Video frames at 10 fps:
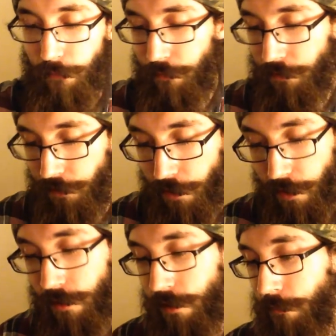Dippers,
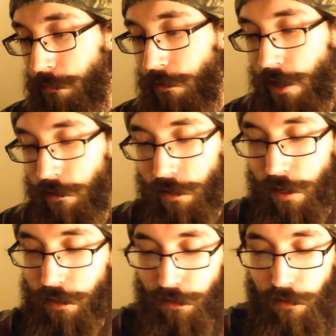Yee Dipper,
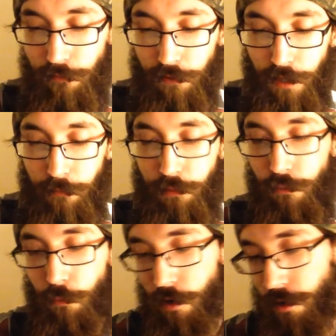Outcast of
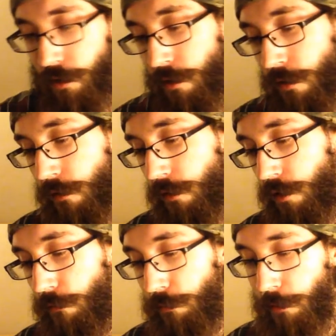Redemption 1,
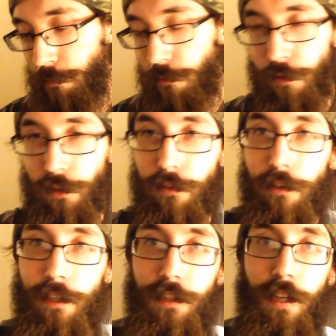Coke Dipper
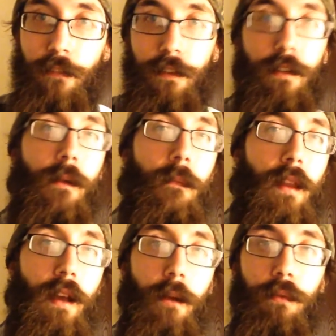137.
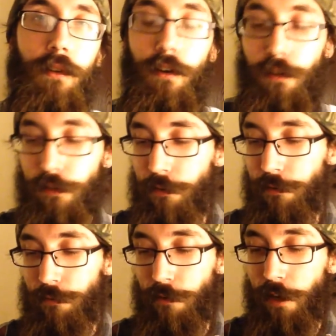I put all
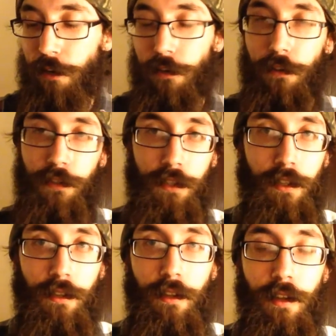those regulars
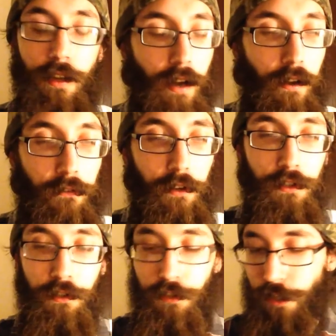in the
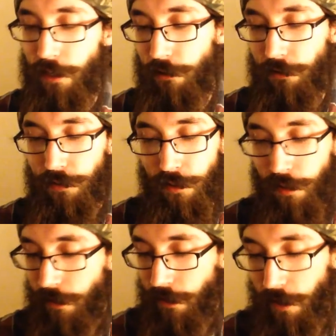featured channels,
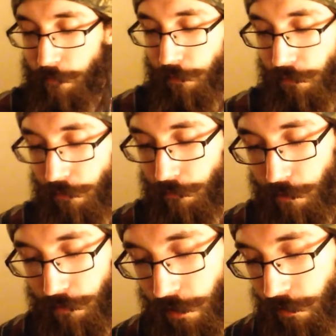and we'll do the
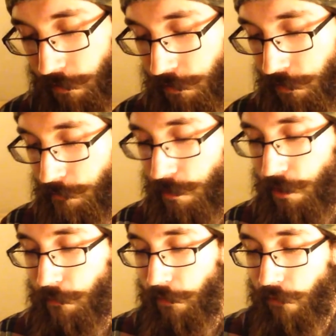rotators as
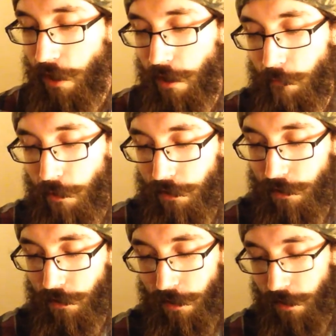well. We've got
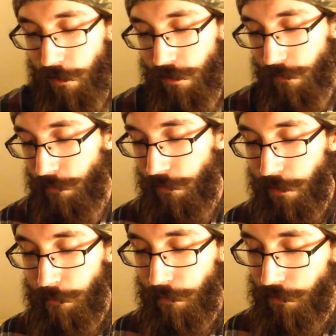West Kentucky Dipper, Dipper